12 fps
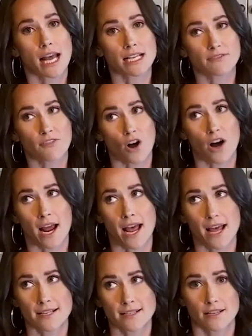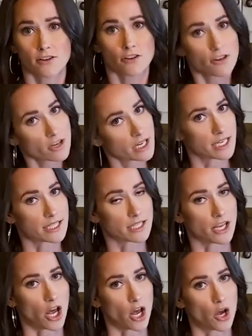As far as
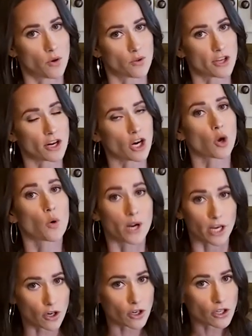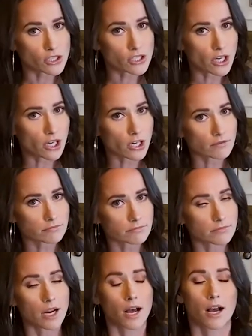cookies go, they're a quicker dessert.
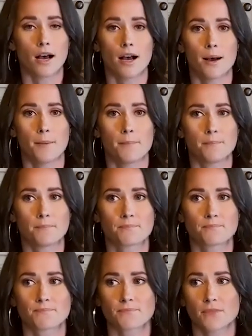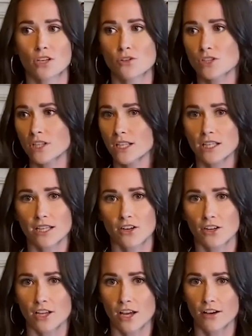Um, usually
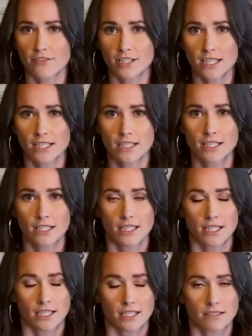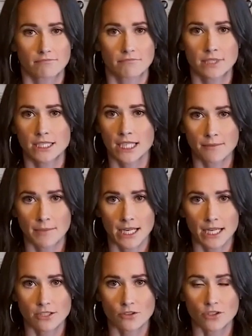they're in the oven ten
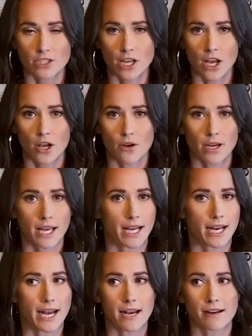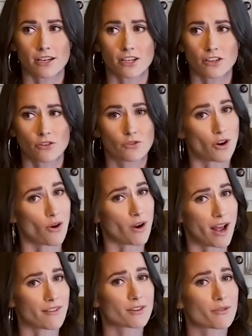minutes or so, and you
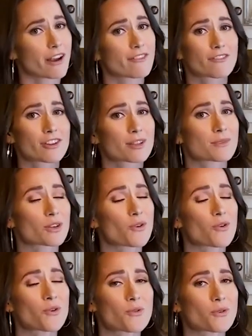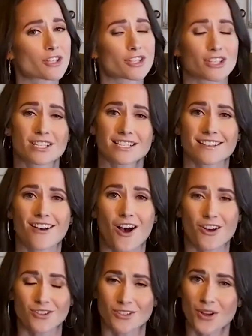don't have to wait for them to cool, which is
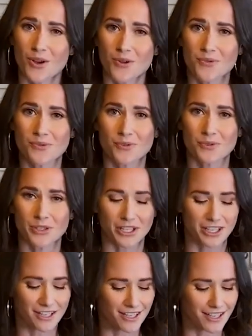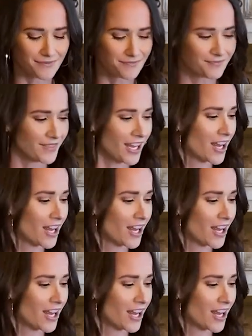also really good.